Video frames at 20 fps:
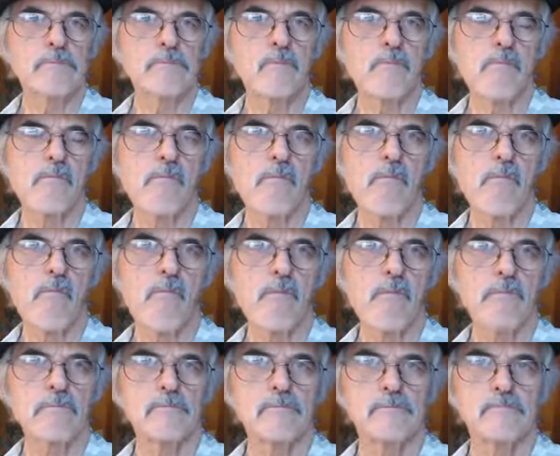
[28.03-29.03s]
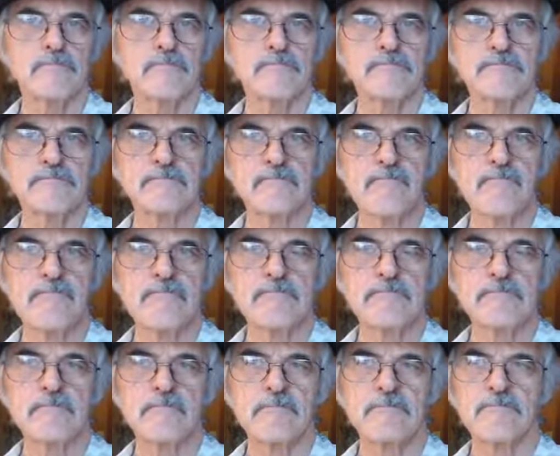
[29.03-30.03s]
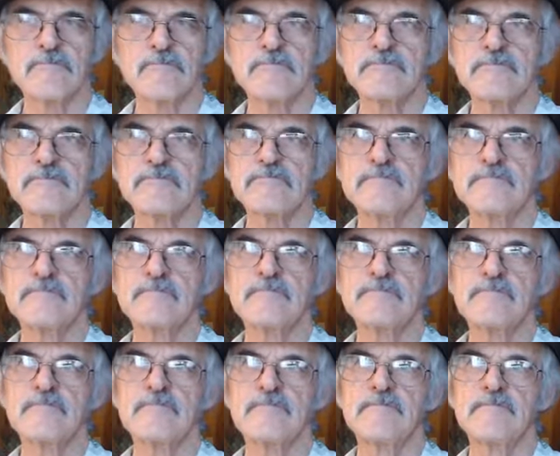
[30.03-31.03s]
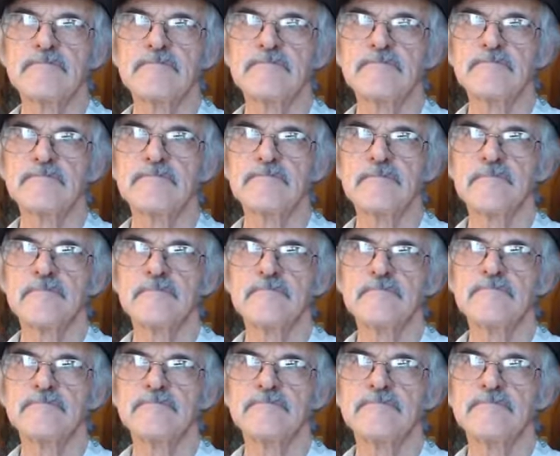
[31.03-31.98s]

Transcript: (silent)